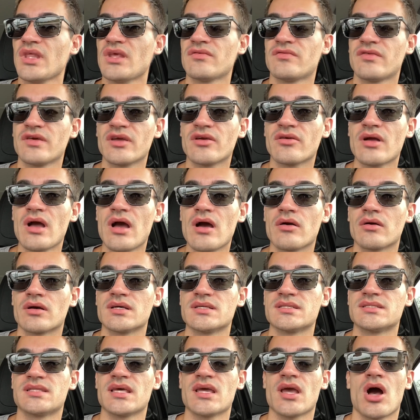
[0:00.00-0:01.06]
figure out,
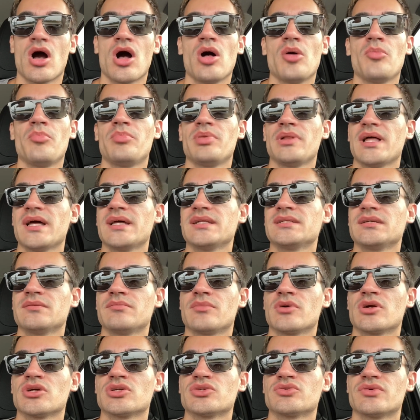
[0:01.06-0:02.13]
because they all blend and
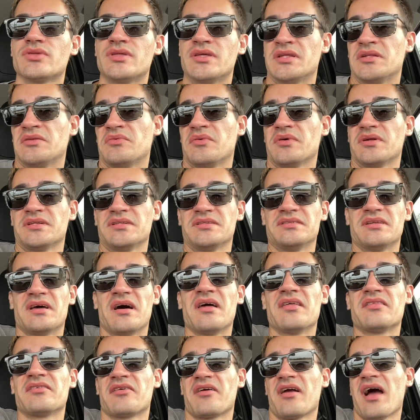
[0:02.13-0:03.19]
merge with one
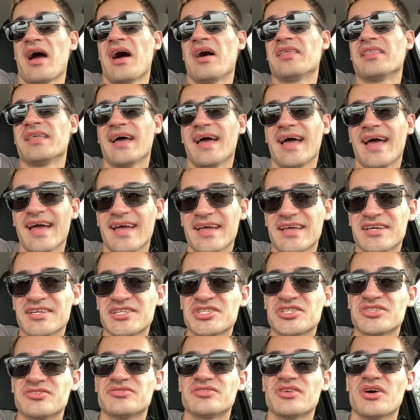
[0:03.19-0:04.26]
another. How the heck could
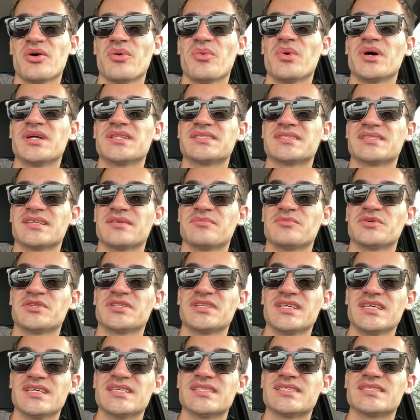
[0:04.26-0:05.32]
you know what someone
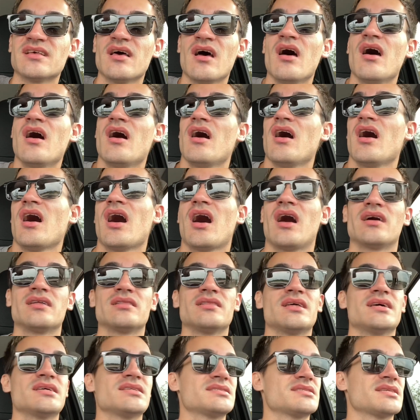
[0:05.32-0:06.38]
is?
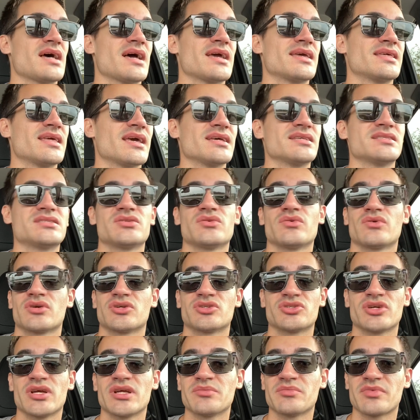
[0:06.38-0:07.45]
Unless, I guess, you are a
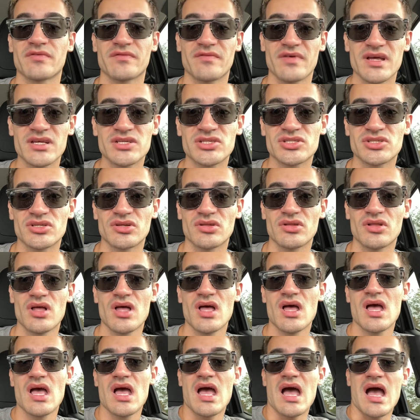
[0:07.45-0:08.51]
trained professional.
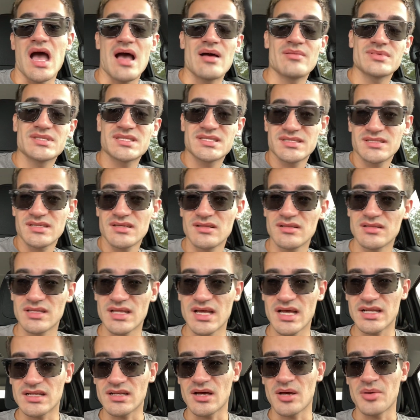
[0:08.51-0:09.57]
I'm still
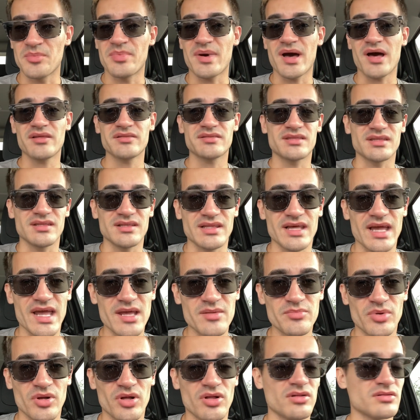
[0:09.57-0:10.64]
not about the
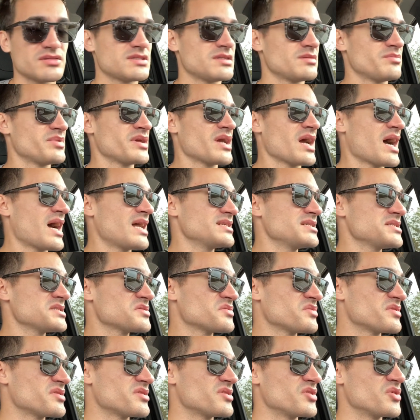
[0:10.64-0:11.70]
label, to be honest
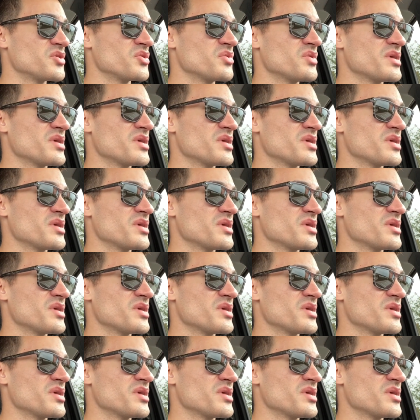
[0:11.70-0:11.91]
with you.